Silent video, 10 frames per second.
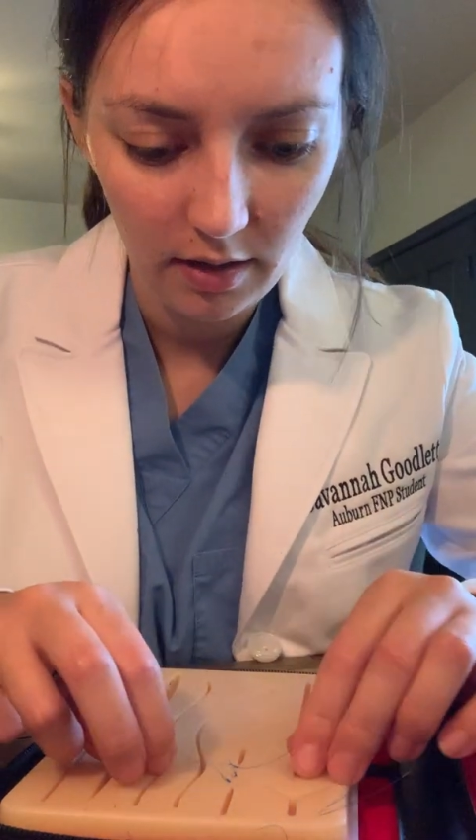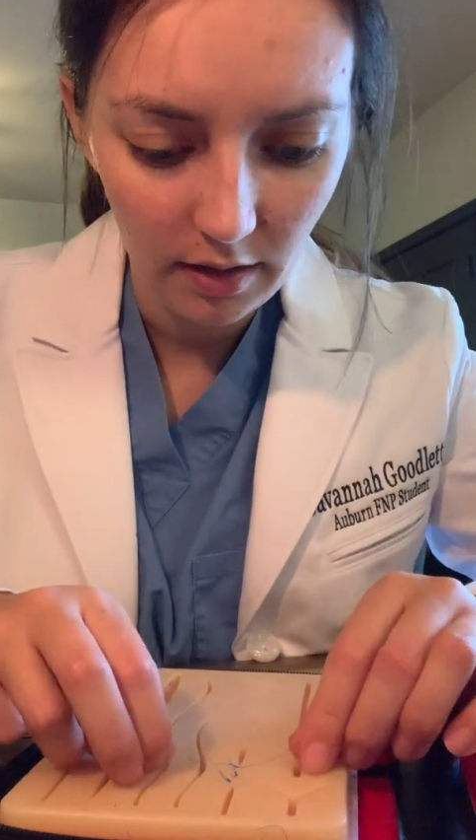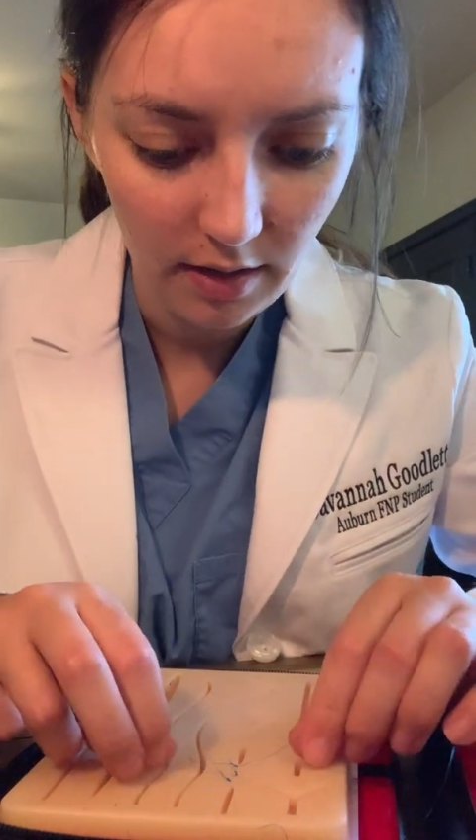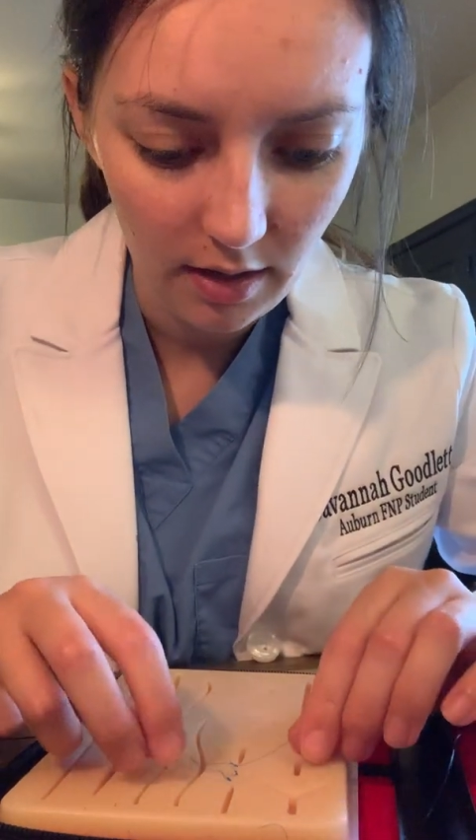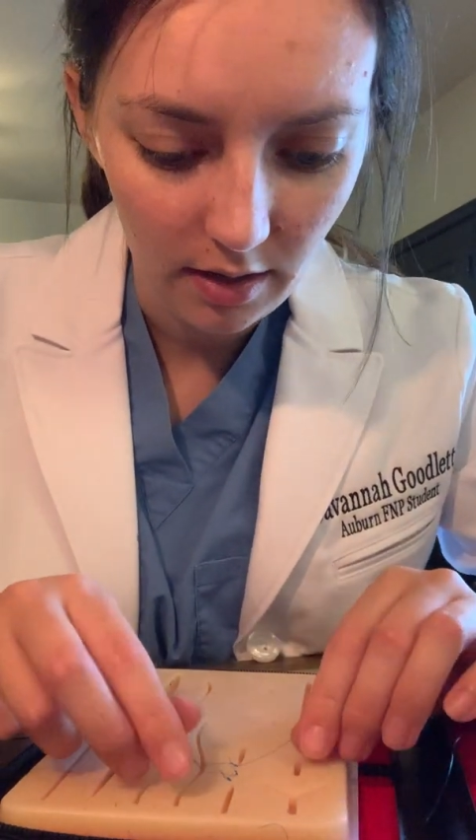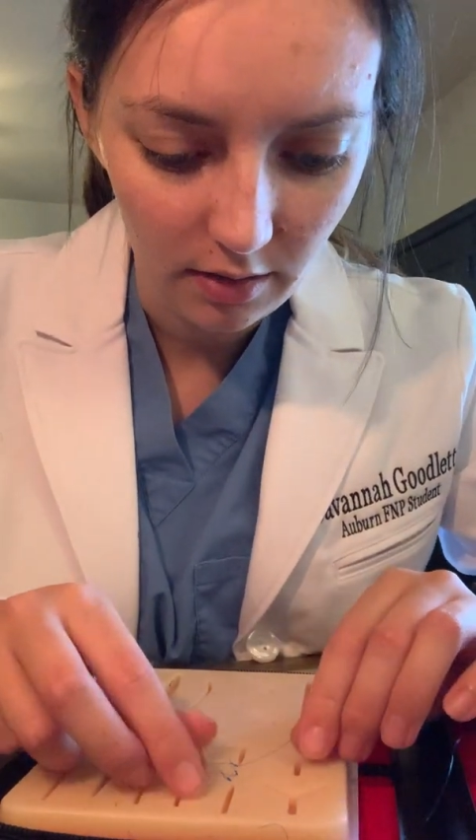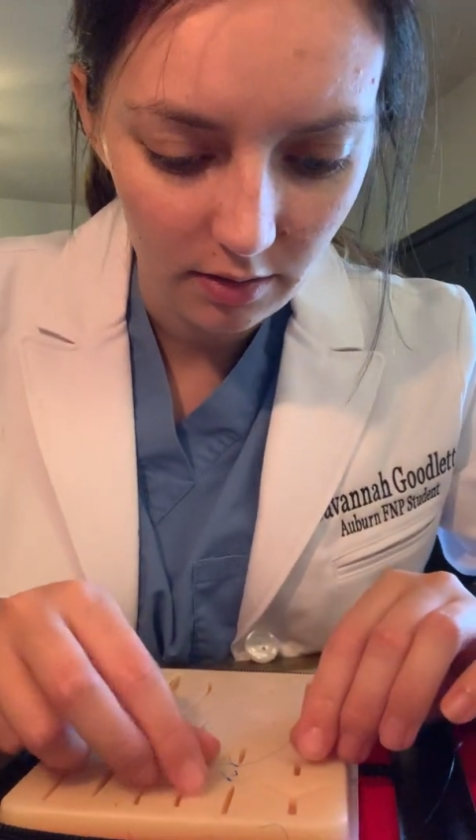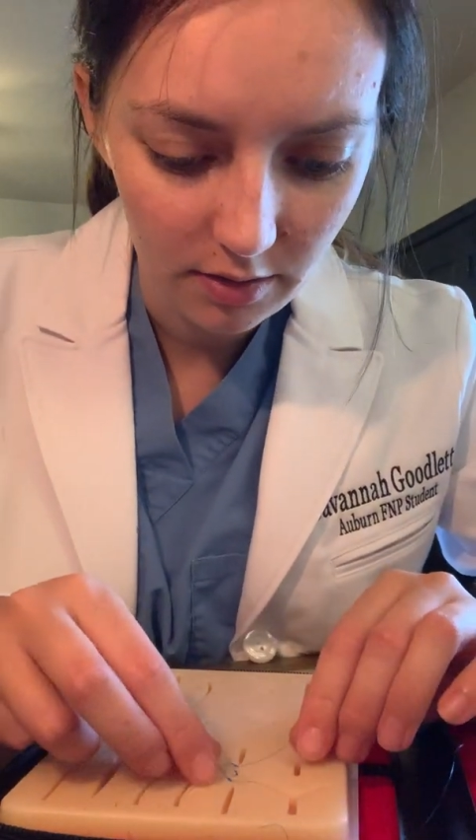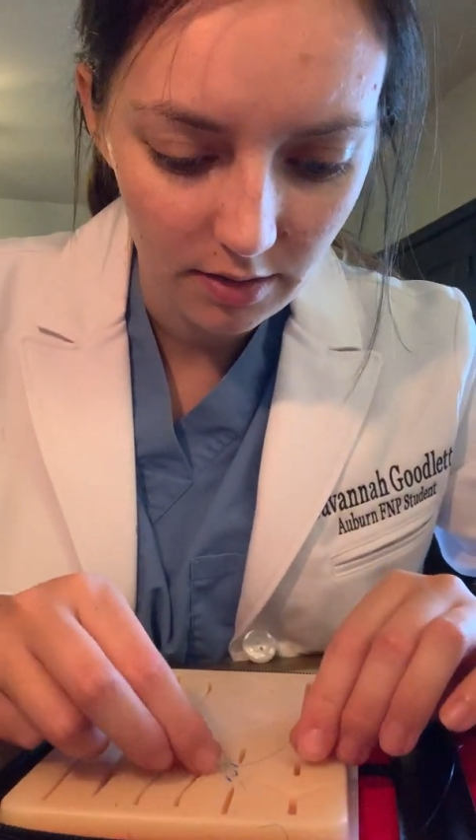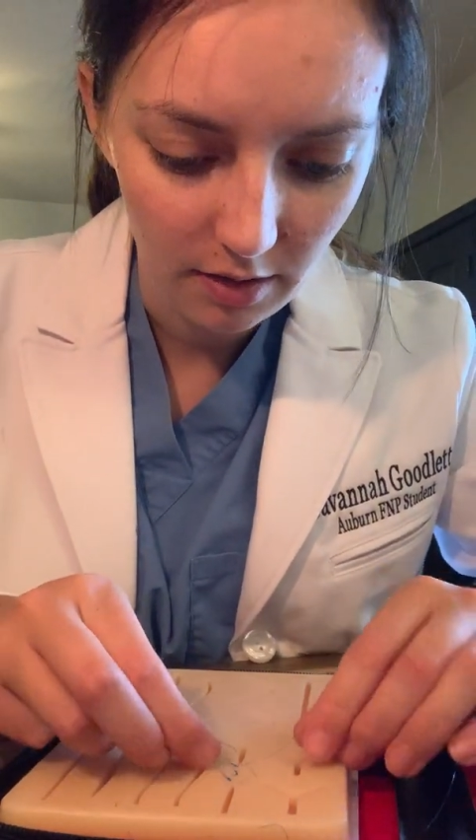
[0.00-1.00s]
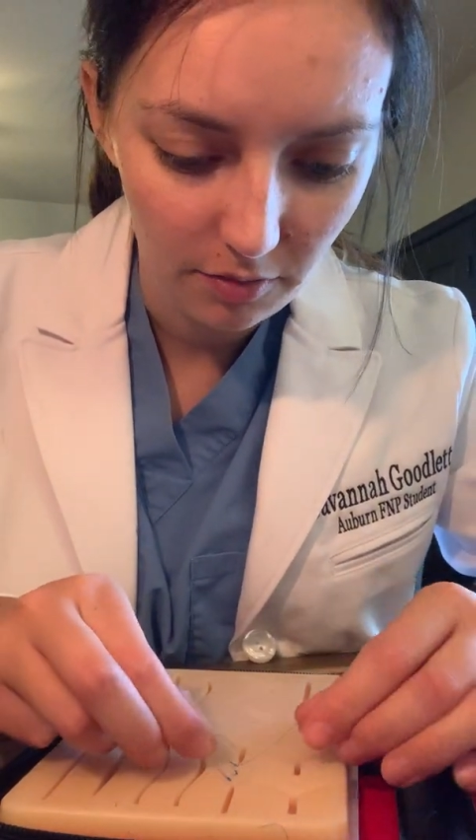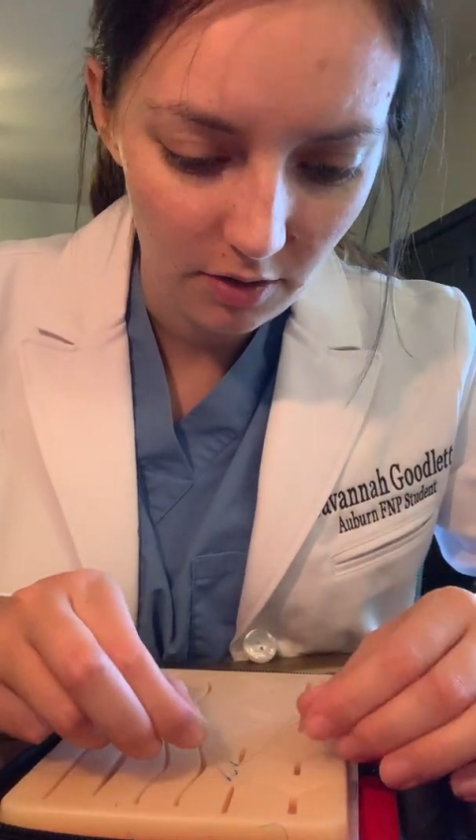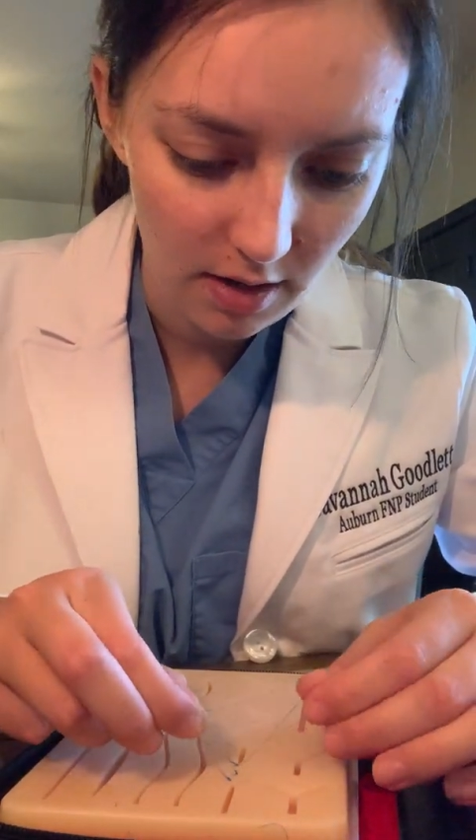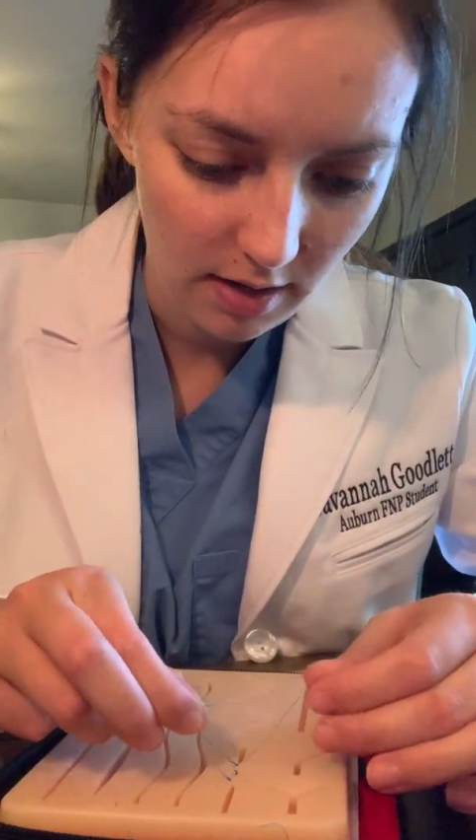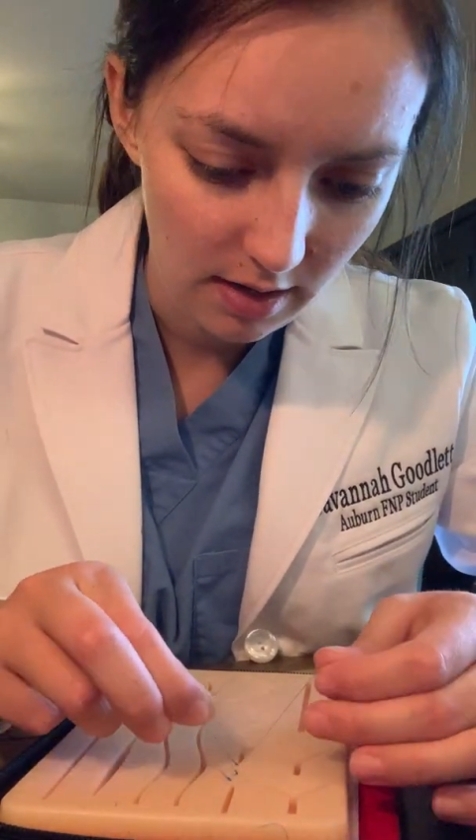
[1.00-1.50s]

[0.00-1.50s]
and the others, they're pretty